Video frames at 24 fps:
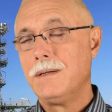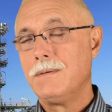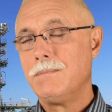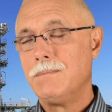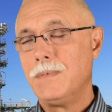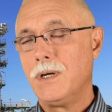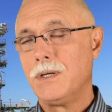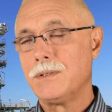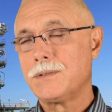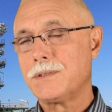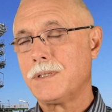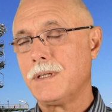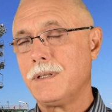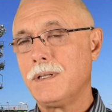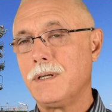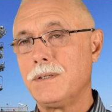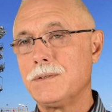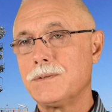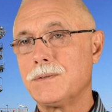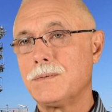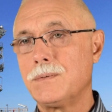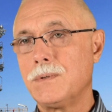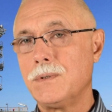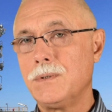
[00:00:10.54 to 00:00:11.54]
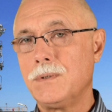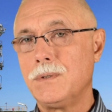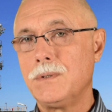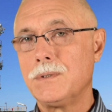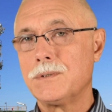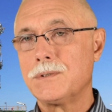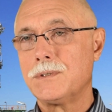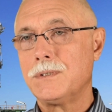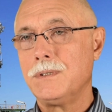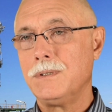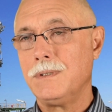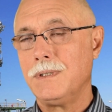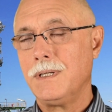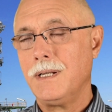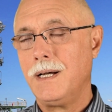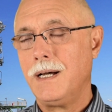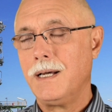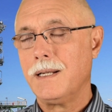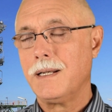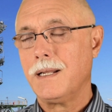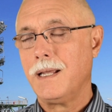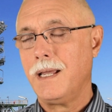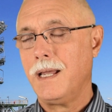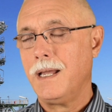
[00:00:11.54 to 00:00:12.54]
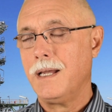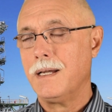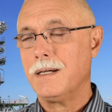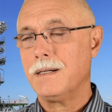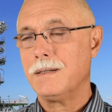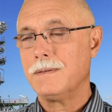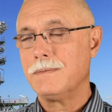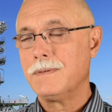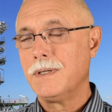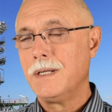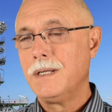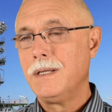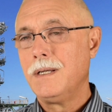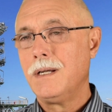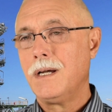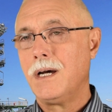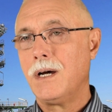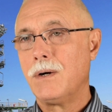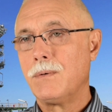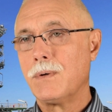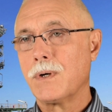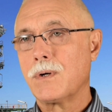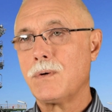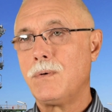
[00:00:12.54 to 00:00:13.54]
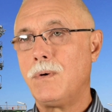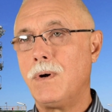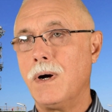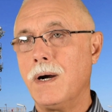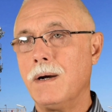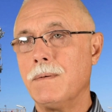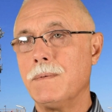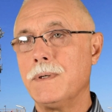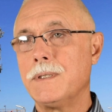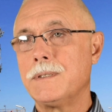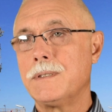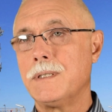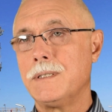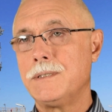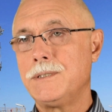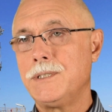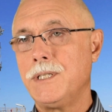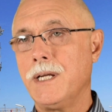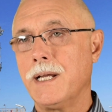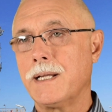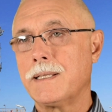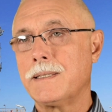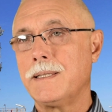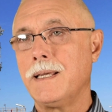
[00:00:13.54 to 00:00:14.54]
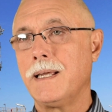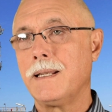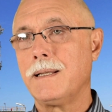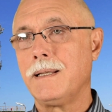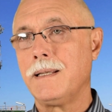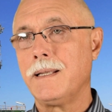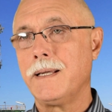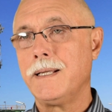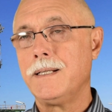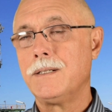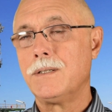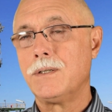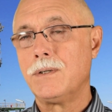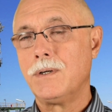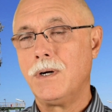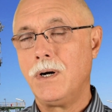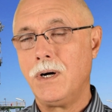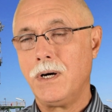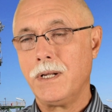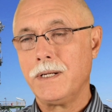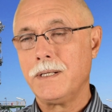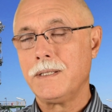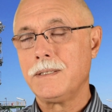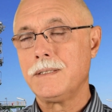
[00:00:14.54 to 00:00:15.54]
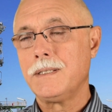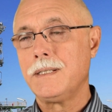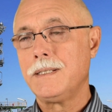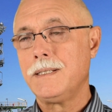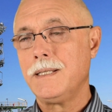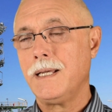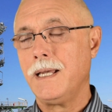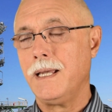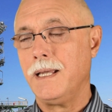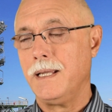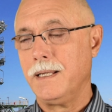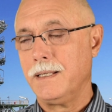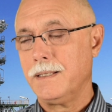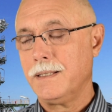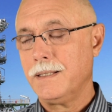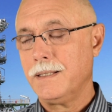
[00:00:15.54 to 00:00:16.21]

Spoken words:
Most of those rules do not have a requirement to check that later on in the day.